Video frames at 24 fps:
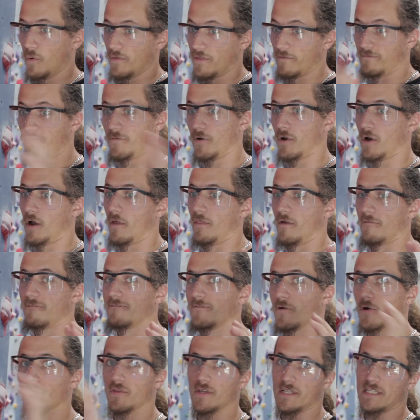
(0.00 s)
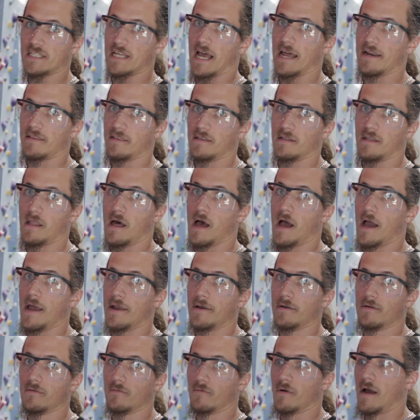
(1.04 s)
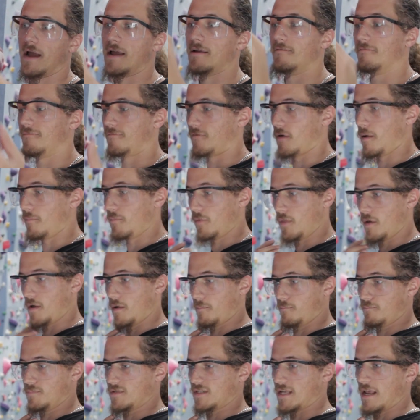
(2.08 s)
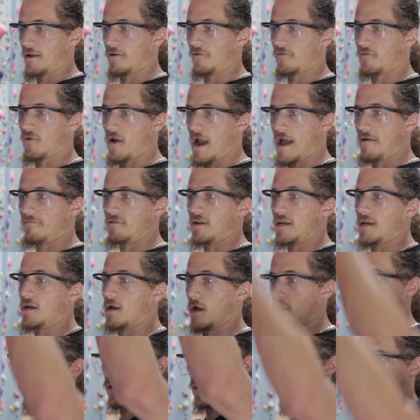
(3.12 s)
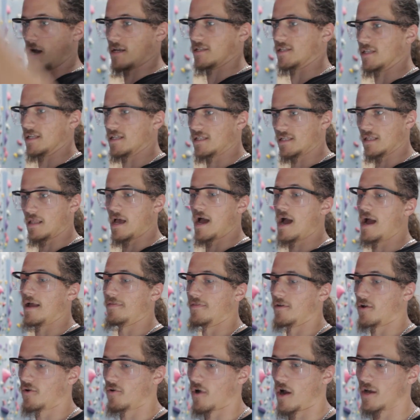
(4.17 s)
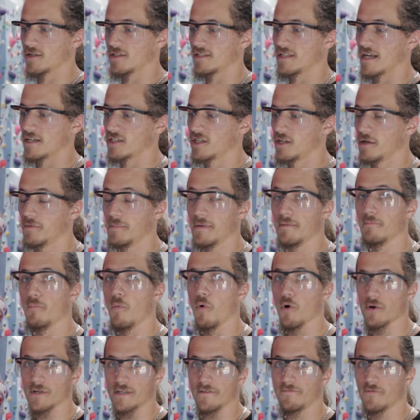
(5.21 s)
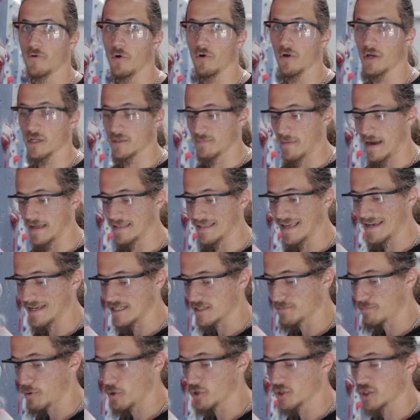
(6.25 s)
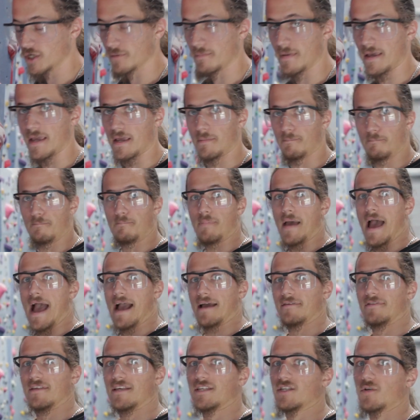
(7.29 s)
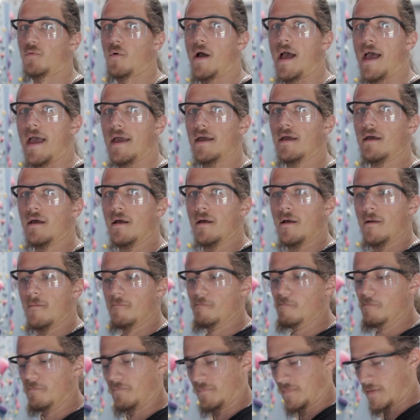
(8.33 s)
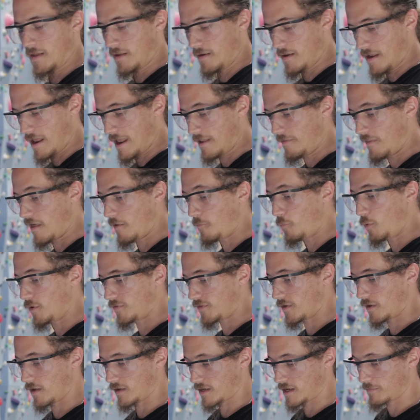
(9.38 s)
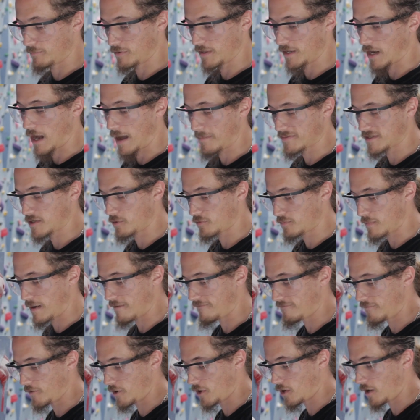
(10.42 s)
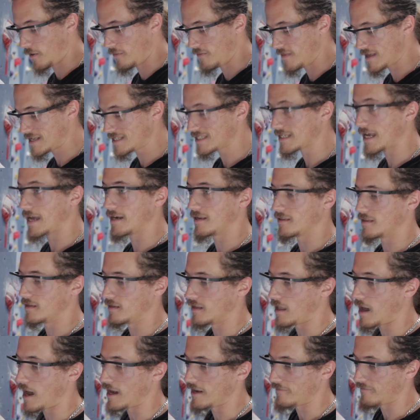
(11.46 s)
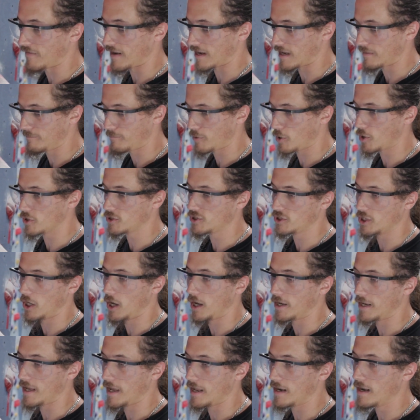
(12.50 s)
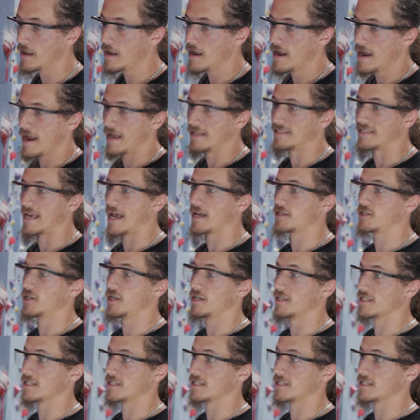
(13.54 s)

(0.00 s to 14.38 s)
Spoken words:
the foot on the furthest side of the line, right? From the center of gravity across this line, the cross is actually gonna be more difficult because my leg is pushing me back this way. And then with the complete opposite, with my foot on this side of the line, if I can perch on it, it's actually gonna